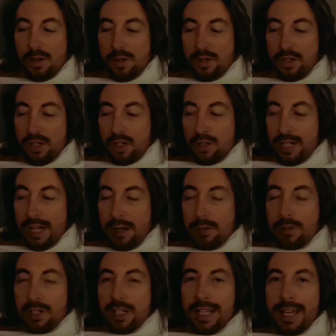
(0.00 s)
So now
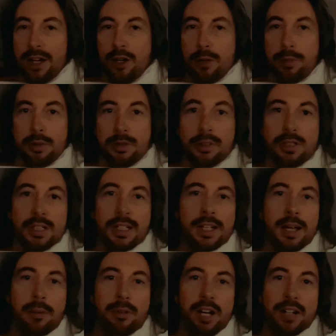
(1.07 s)
I'm going to get up and
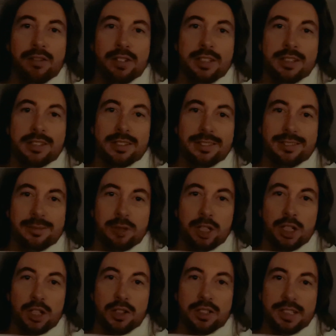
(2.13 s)
get breakfast. I'm
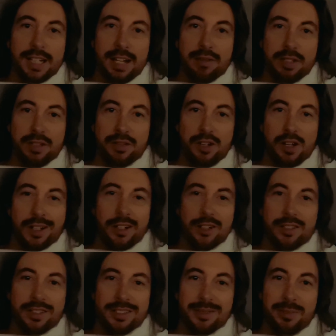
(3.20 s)
going to go to Cafe
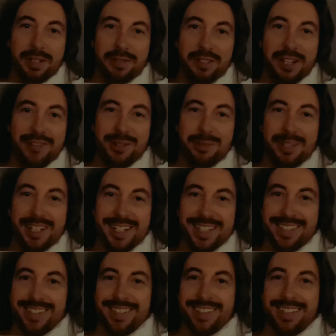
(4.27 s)
Fargot, my favourite
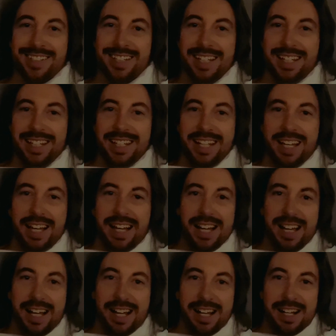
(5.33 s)
place.
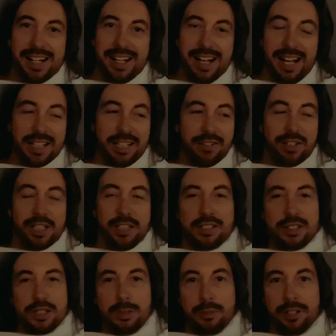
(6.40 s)
I'll give a little
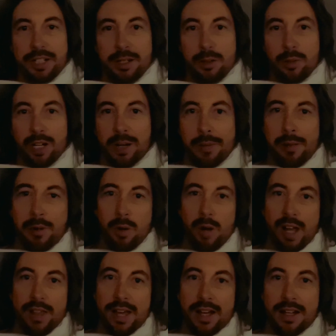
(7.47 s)
summary when I'm on my
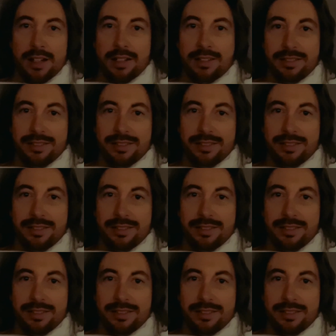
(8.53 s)
way there.